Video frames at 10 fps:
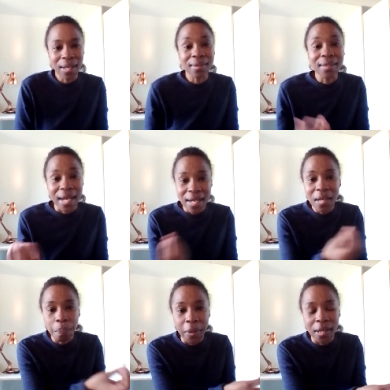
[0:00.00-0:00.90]
and
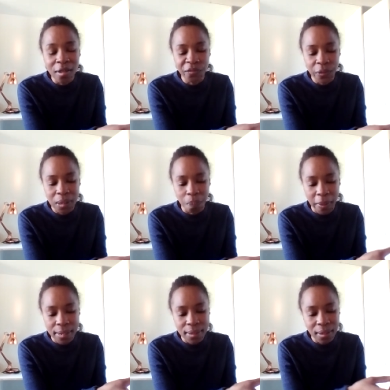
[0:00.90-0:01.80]
they benefit,
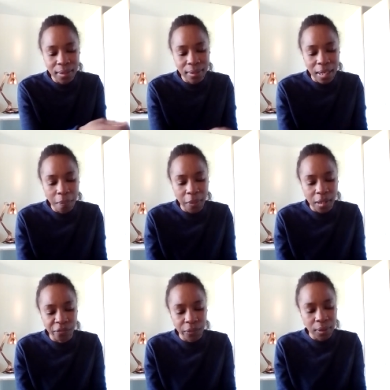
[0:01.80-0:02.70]
basically. They
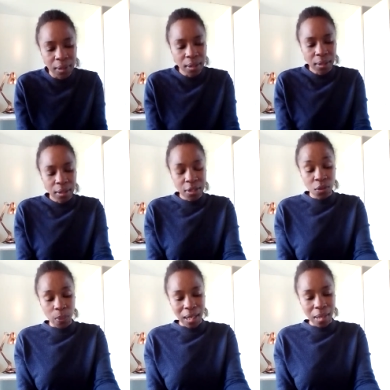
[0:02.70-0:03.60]
benefit
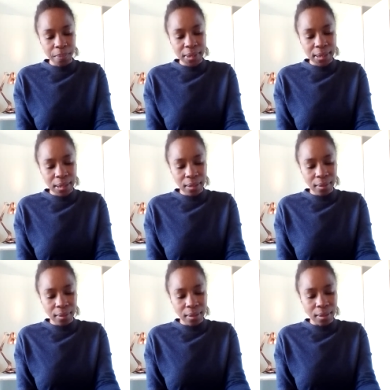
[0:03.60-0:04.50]
is what I'm
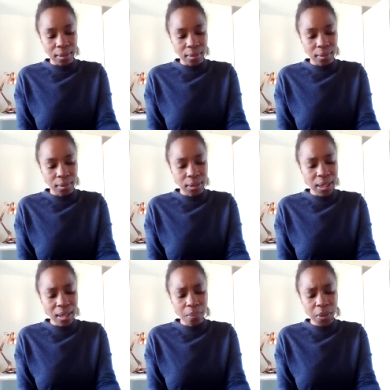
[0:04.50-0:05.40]
seeing here.
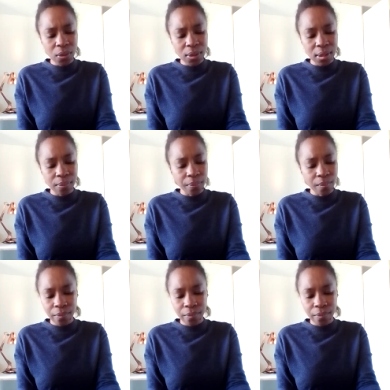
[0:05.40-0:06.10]
Yeah, because